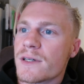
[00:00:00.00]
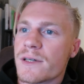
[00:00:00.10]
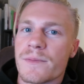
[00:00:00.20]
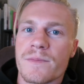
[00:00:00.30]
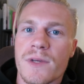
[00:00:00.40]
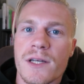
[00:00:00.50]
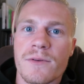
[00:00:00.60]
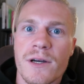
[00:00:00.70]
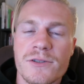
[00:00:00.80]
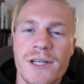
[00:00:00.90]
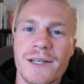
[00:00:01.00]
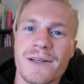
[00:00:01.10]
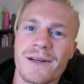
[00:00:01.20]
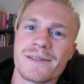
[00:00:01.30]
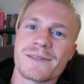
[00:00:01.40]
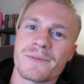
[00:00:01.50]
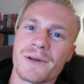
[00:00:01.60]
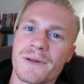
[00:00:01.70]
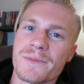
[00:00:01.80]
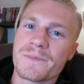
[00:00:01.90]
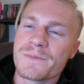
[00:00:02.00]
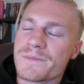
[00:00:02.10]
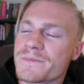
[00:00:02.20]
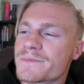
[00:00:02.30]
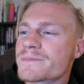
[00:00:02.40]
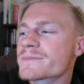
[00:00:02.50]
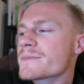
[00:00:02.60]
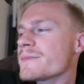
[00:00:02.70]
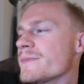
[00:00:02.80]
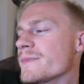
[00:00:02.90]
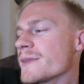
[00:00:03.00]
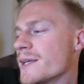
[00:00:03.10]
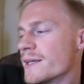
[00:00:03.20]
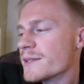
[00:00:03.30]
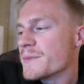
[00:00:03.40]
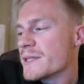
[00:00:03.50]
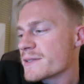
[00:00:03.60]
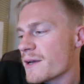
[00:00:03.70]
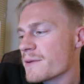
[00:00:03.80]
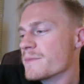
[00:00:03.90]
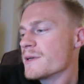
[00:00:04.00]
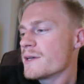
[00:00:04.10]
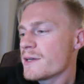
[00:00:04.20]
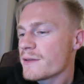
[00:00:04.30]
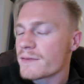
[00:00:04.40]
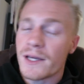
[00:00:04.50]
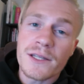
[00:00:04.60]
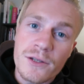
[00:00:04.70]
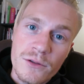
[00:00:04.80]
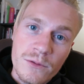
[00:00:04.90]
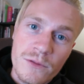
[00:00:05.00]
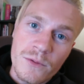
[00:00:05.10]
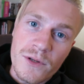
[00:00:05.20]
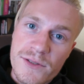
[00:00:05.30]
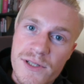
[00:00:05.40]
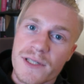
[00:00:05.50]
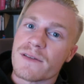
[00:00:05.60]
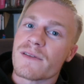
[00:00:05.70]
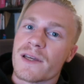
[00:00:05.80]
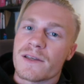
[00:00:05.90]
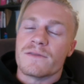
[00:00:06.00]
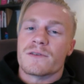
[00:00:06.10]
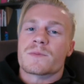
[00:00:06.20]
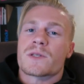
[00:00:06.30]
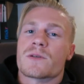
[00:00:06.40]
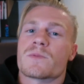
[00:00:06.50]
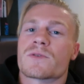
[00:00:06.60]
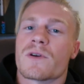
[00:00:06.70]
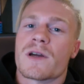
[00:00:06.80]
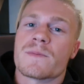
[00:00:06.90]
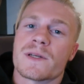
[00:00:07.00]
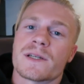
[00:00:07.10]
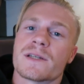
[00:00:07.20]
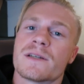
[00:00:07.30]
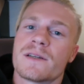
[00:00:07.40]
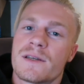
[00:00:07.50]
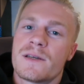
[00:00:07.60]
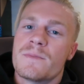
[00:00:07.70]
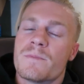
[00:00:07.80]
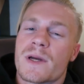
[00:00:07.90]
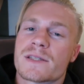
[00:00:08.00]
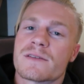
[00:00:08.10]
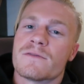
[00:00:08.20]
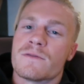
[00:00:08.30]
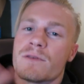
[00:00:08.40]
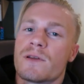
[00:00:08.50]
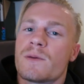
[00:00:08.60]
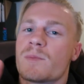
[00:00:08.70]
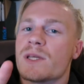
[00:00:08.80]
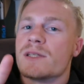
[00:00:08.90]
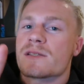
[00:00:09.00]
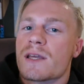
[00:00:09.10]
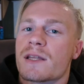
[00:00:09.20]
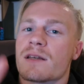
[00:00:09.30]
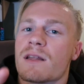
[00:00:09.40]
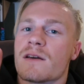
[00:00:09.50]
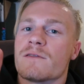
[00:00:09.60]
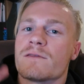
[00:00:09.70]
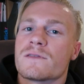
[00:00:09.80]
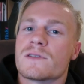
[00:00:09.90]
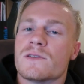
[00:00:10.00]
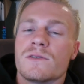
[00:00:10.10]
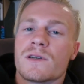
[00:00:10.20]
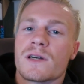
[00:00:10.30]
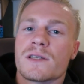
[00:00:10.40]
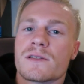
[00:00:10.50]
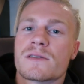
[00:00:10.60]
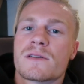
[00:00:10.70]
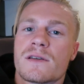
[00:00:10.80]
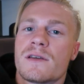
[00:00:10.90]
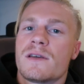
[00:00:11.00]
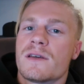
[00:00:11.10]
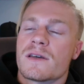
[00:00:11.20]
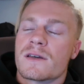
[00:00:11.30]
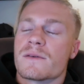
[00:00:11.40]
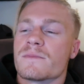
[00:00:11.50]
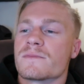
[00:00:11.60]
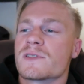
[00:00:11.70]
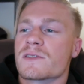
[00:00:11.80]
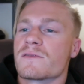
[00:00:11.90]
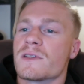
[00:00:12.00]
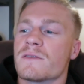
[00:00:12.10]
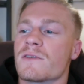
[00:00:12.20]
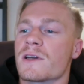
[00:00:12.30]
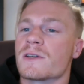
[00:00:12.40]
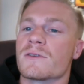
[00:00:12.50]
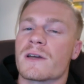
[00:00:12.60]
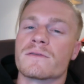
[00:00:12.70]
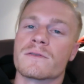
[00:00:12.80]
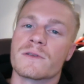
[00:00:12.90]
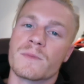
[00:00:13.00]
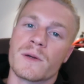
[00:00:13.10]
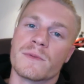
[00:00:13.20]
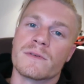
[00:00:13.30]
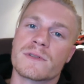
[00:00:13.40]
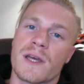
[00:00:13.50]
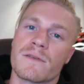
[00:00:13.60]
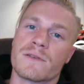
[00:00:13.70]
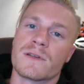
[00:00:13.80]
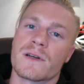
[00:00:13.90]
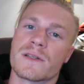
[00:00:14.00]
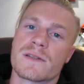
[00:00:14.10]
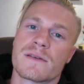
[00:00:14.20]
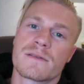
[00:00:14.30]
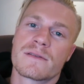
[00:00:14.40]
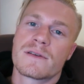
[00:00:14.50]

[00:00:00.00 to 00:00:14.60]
Anyway, I'll check you guys tomorrow. In the meantime, thank you for watching. Thank you for subscribing. Massive peace and love to you guys. Just feeling very grateful at the moment to have you guys.